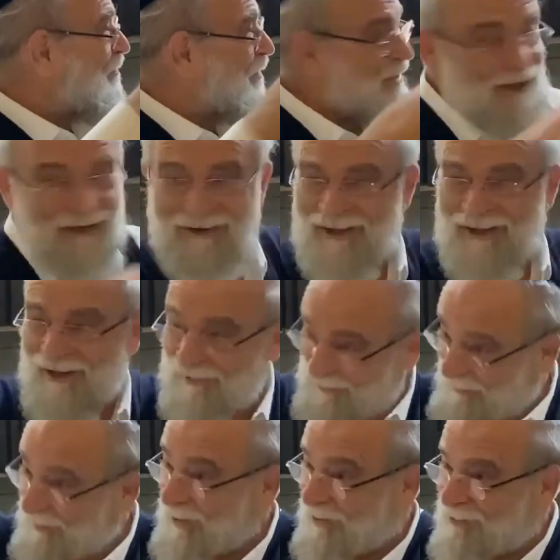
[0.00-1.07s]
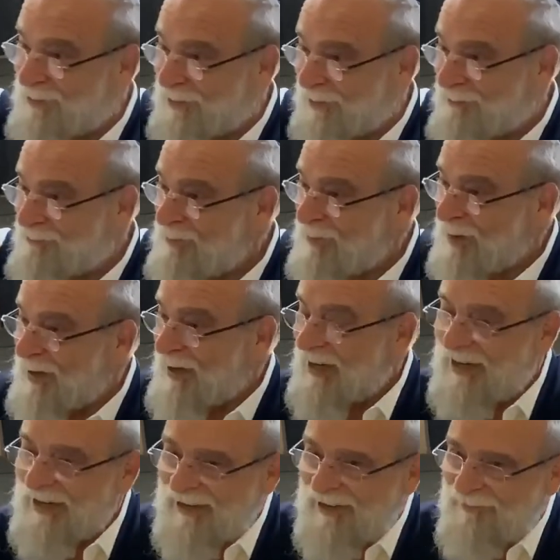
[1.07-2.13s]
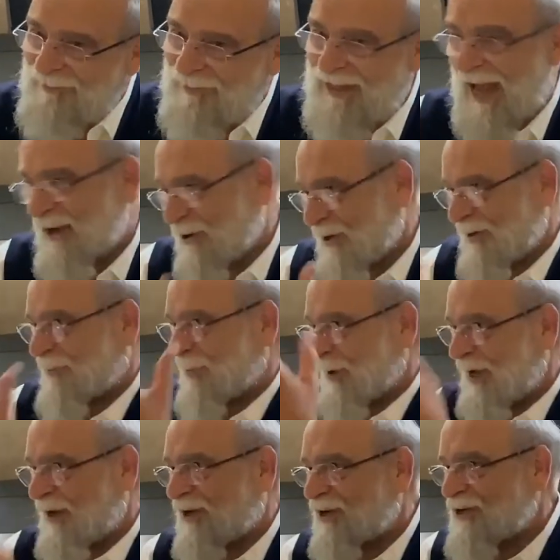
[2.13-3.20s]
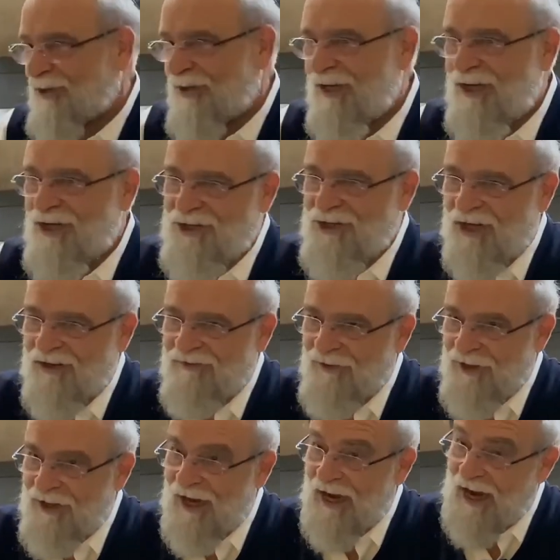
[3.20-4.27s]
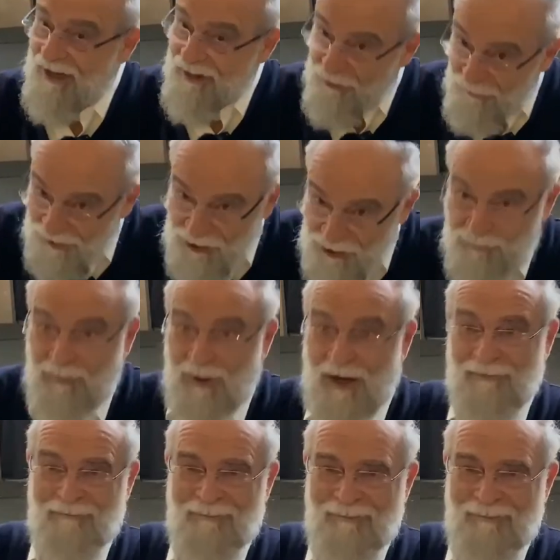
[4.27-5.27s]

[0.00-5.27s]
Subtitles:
It was really cool. But that couldn't be because you need ishtachvaya on the ritzpah.